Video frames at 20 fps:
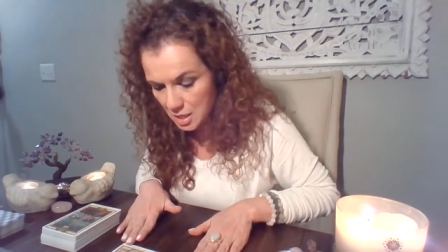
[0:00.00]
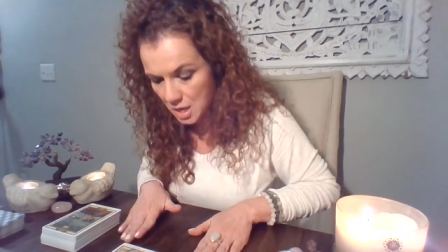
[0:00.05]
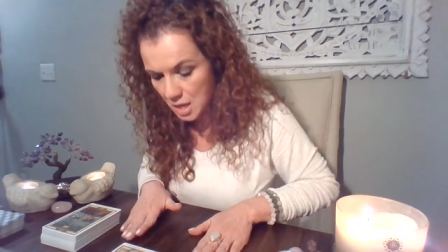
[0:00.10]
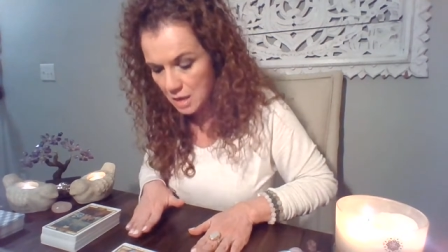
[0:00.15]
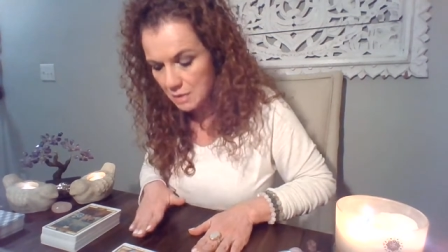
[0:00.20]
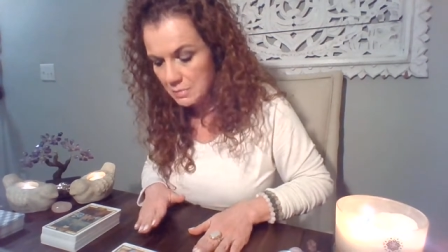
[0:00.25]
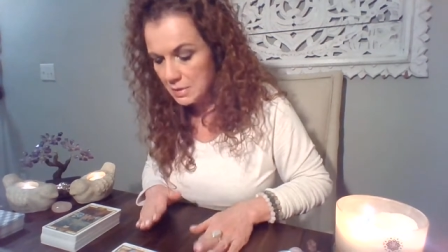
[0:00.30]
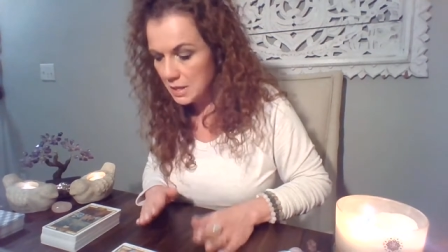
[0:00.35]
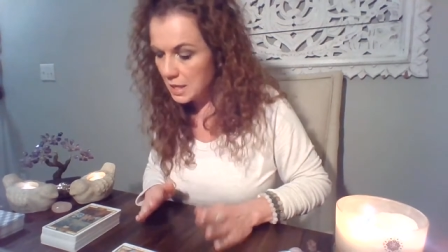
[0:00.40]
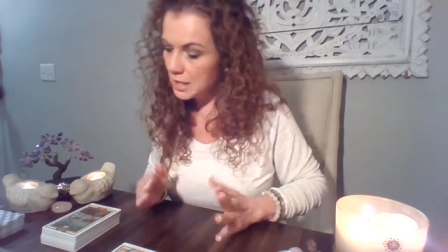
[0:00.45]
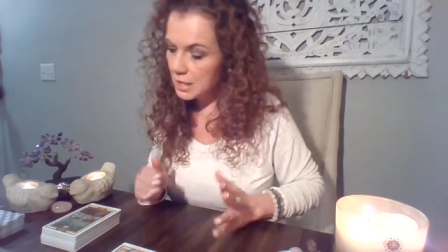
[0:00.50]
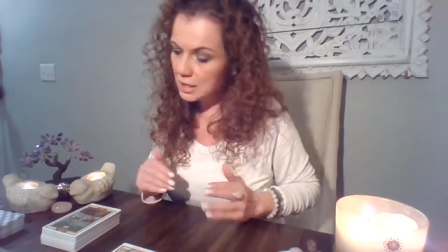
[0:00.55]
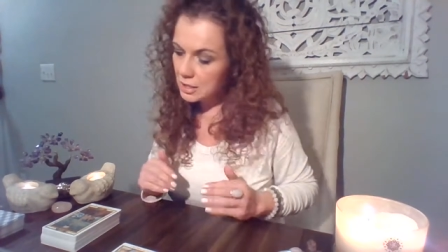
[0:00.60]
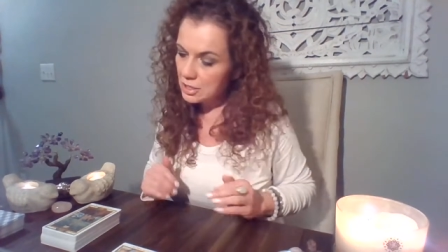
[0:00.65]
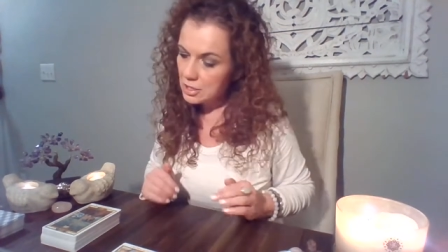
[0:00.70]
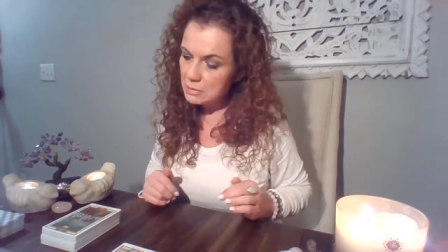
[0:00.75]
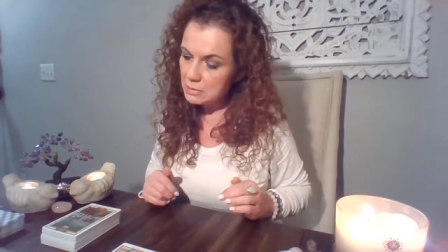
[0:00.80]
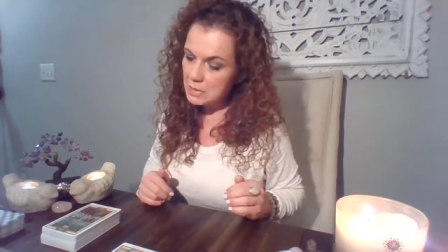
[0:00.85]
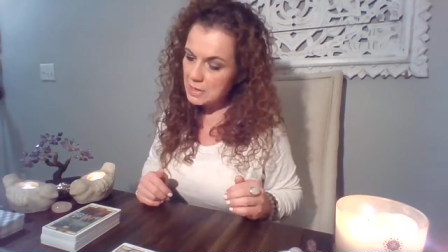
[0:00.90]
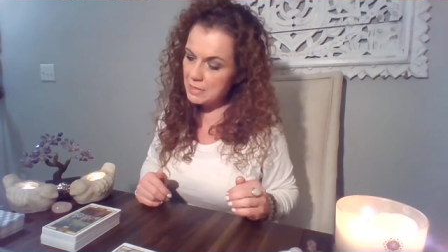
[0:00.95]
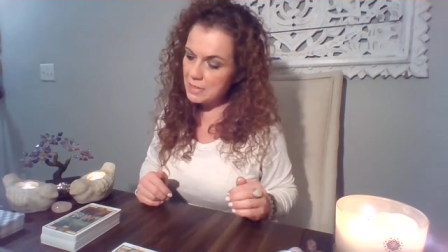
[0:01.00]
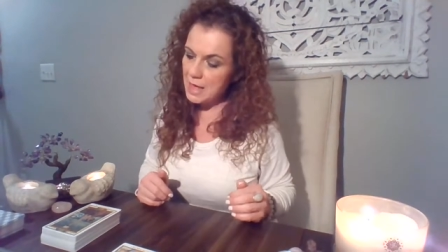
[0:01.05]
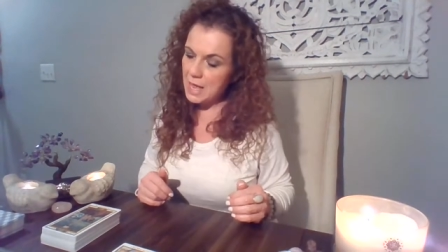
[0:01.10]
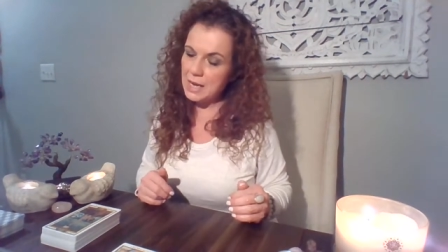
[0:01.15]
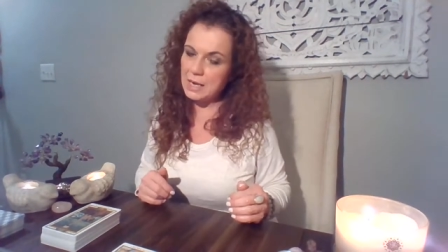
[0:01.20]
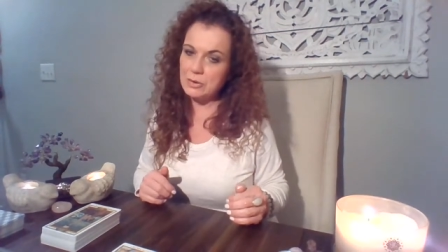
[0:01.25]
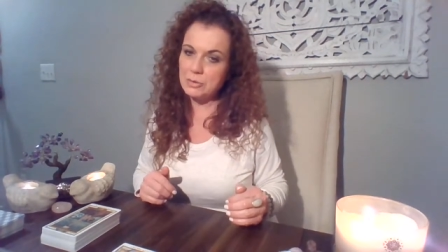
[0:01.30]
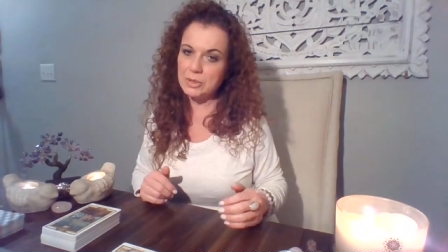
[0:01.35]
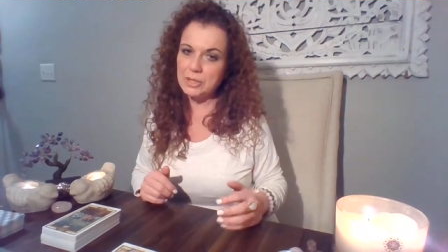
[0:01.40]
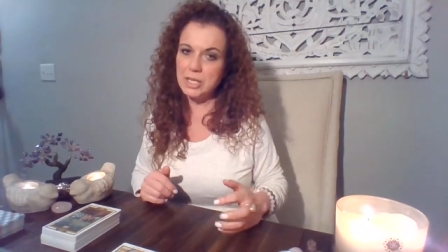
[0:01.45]
And it could be
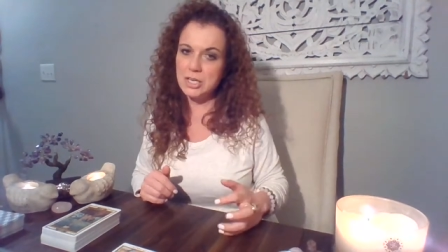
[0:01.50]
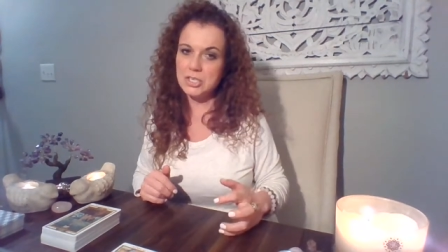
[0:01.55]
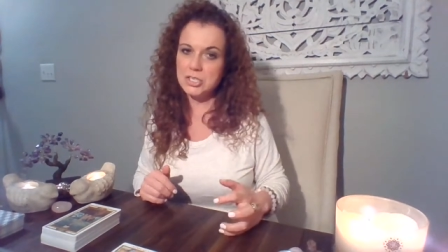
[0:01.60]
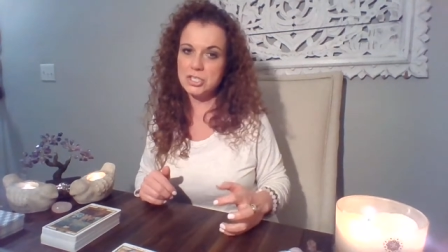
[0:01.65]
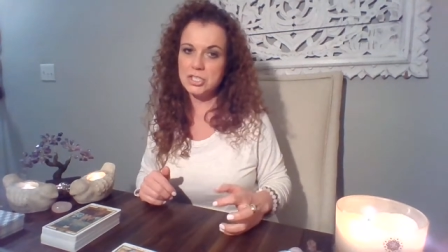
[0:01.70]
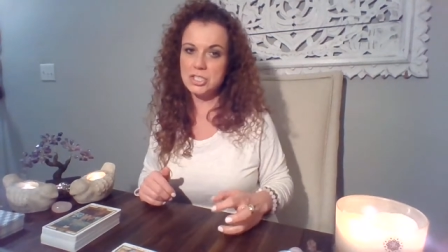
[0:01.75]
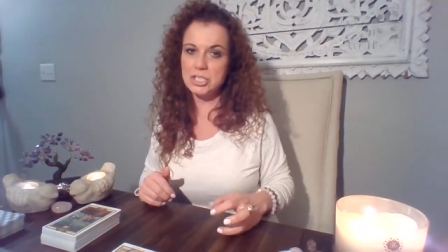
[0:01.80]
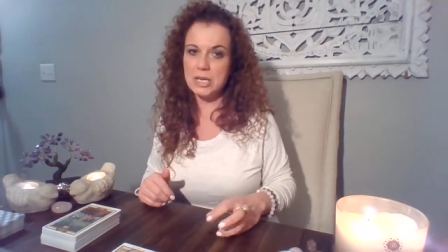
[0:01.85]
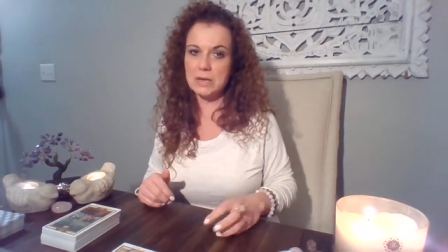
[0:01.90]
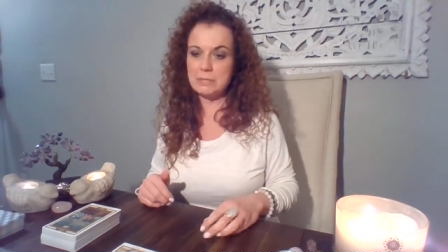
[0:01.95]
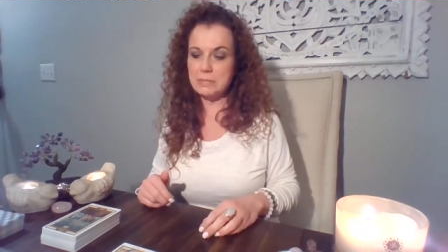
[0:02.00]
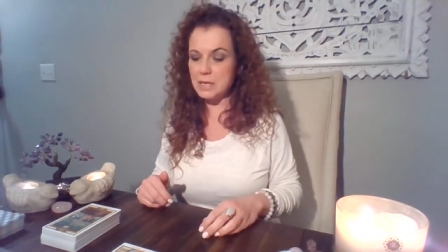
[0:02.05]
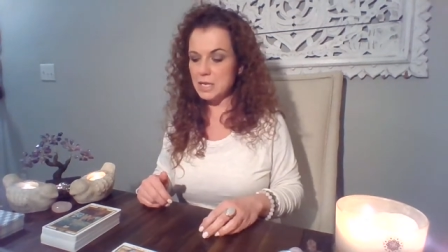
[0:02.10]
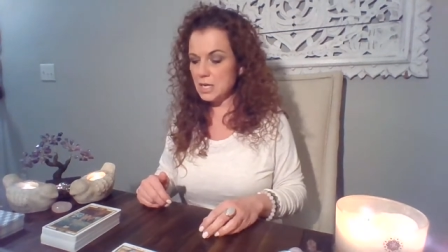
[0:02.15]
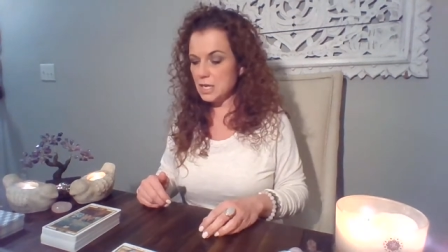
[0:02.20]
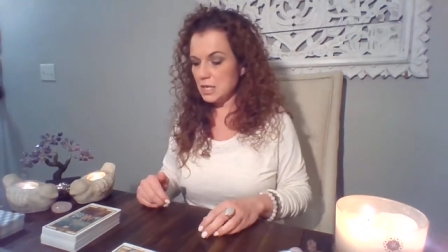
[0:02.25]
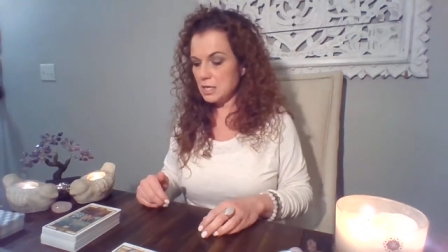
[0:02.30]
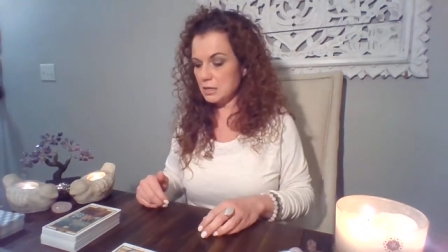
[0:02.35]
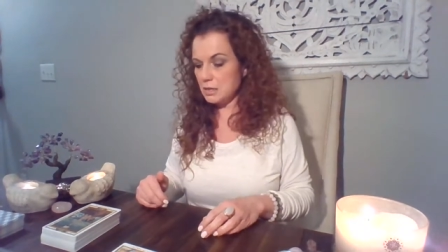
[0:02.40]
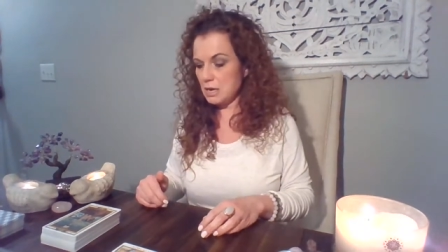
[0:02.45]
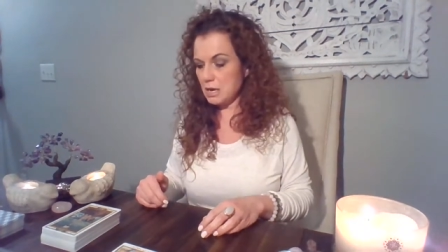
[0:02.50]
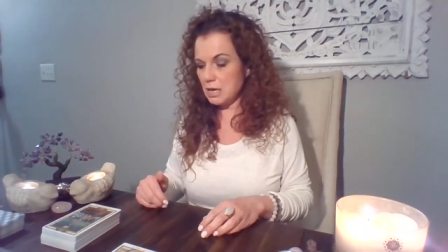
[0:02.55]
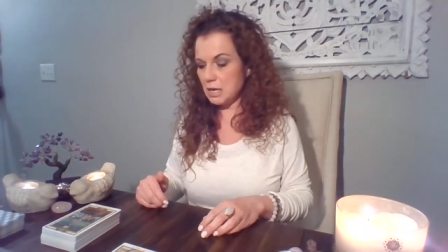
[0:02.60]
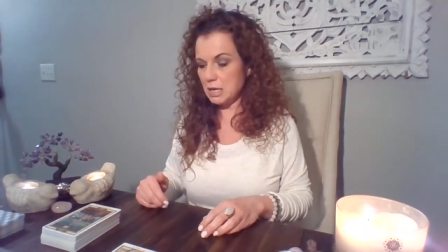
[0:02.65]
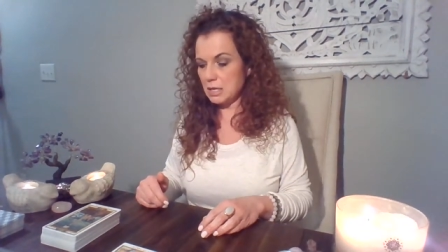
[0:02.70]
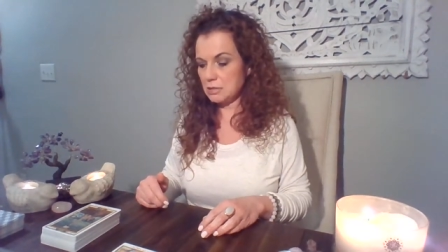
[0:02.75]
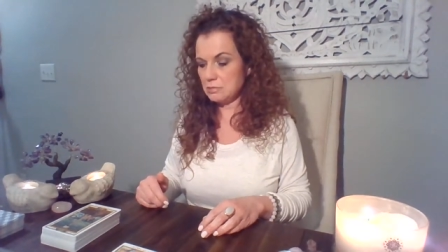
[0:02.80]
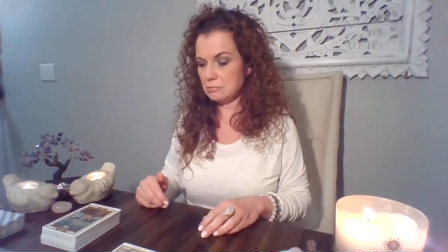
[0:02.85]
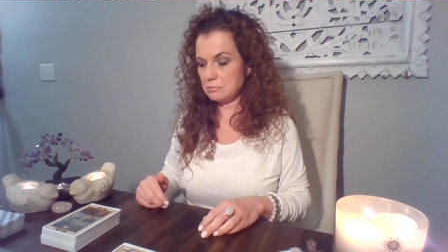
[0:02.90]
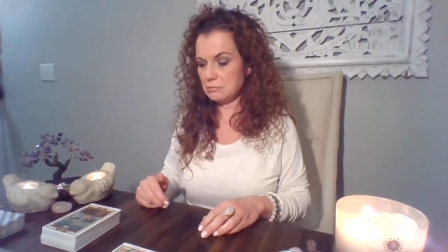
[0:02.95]
that a relationship
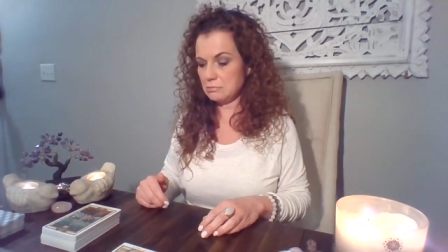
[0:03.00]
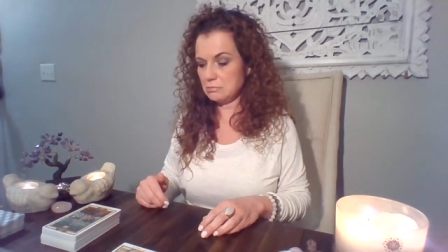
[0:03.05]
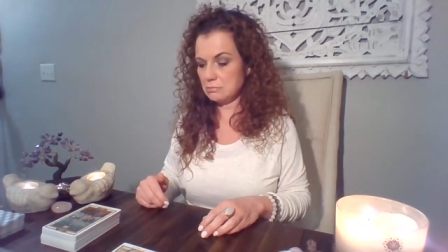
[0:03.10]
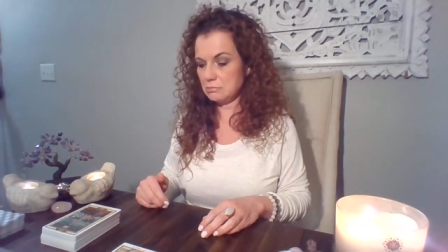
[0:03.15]
does